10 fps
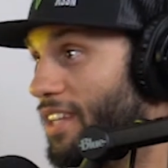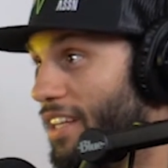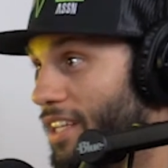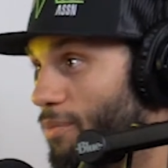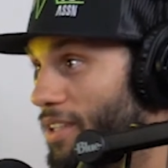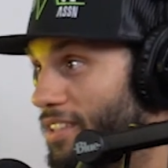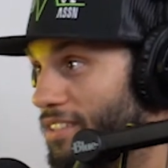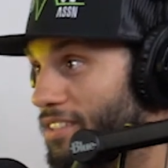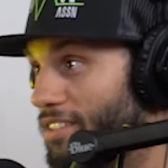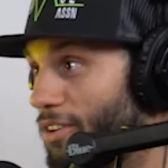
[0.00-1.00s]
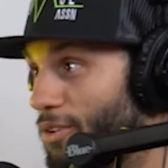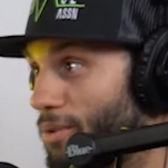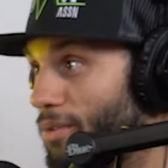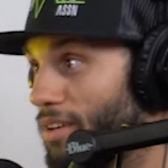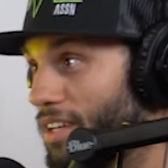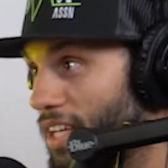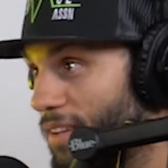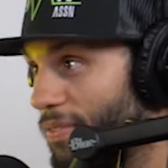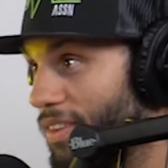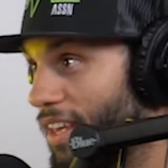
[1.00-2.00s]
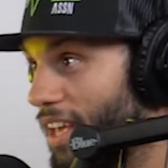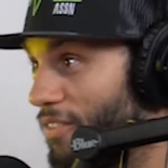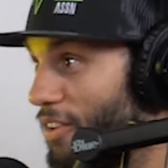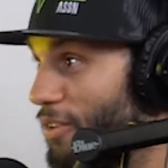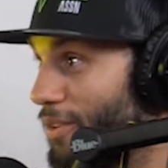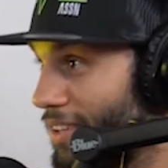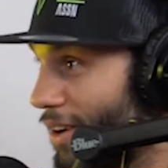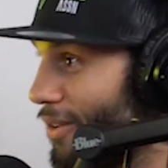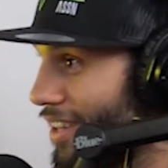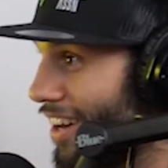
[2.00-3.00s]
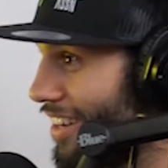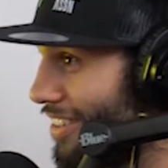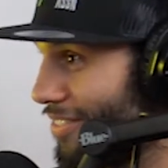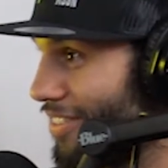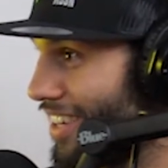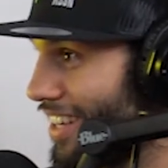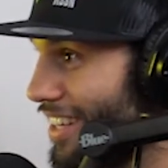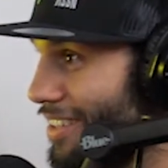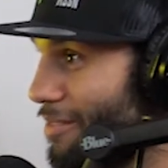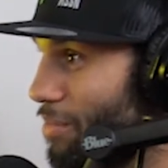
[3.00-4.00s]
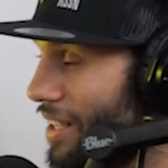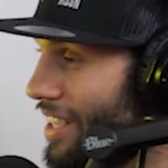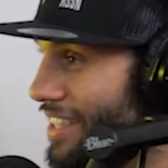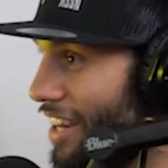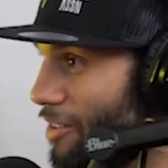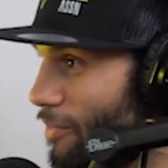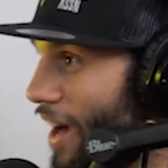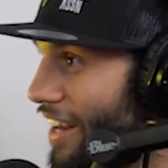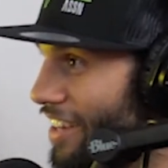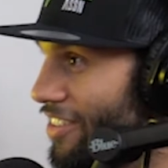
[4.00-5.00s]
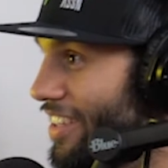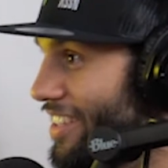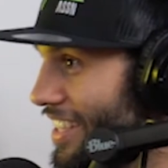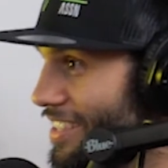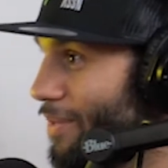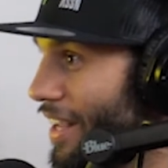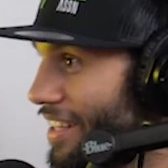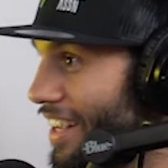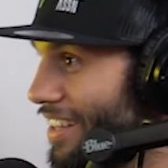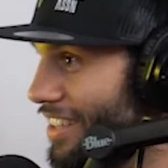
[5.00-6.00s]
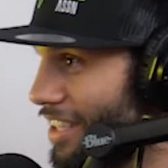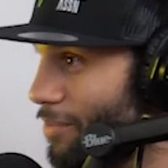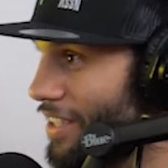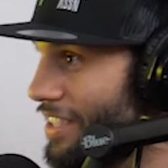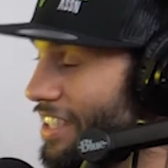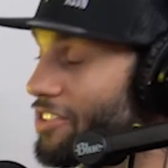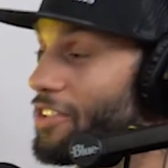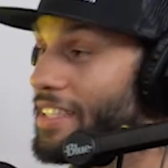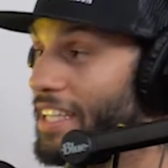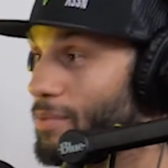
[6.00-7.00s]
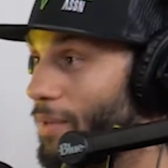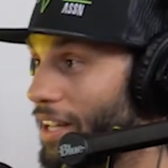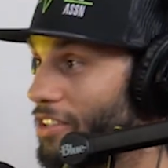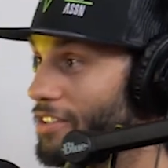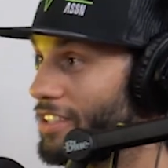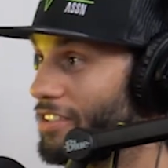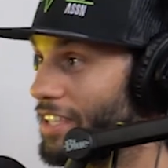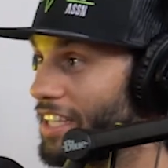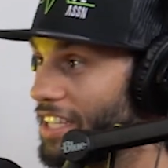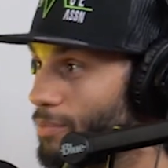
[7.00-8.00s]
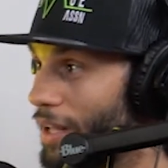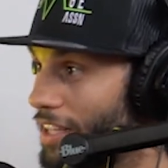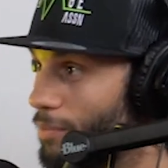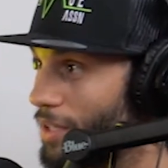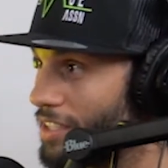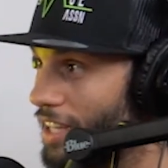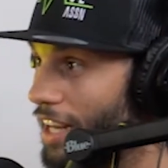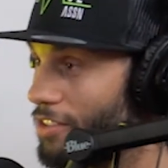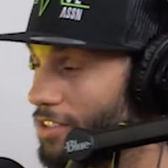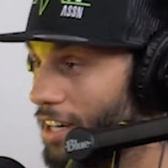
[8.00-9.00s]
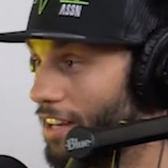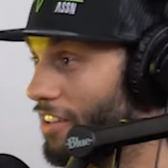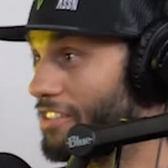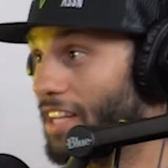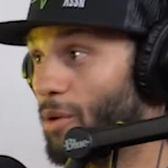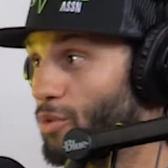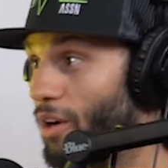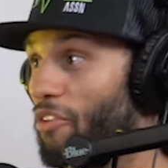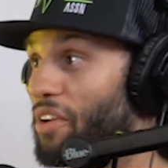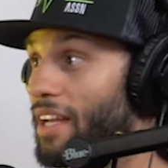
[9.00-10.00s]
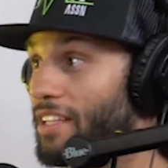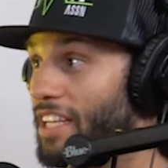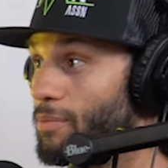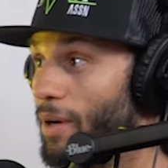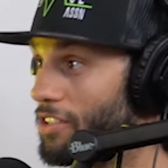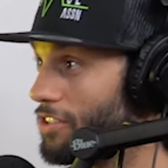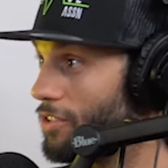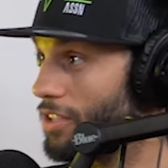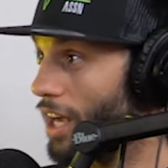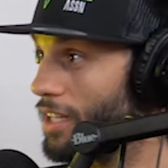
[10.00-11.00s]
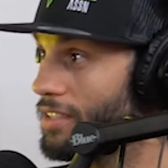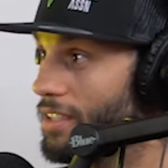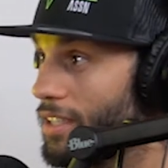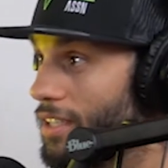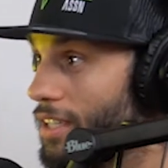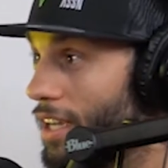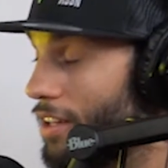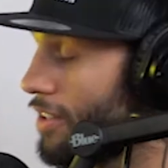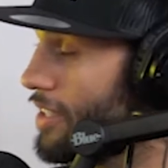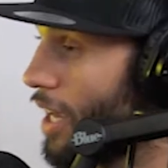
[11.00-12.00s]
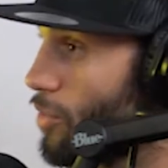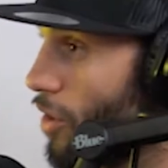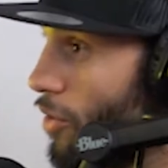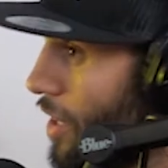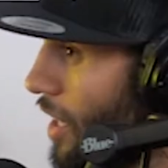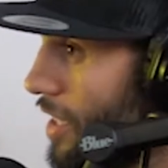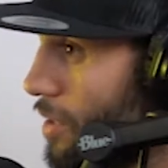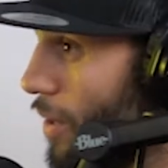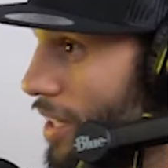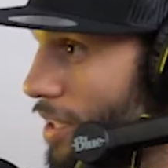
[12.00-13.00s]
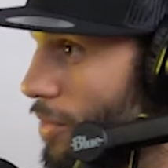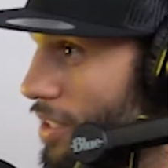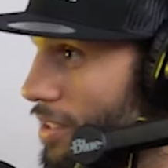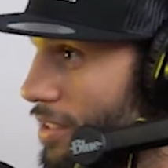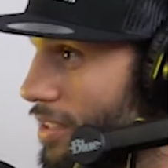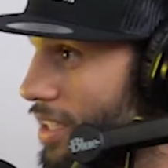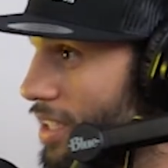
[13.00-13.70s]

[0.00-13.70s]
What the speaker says: which is not the commission. So if you go in there and you're fucking blazed out of your mind and you get tested by the commission, because usually you get tested by the commission and USADA. Now there's times where I only got tested by just USADA, and there's times where I only got tested by the commission.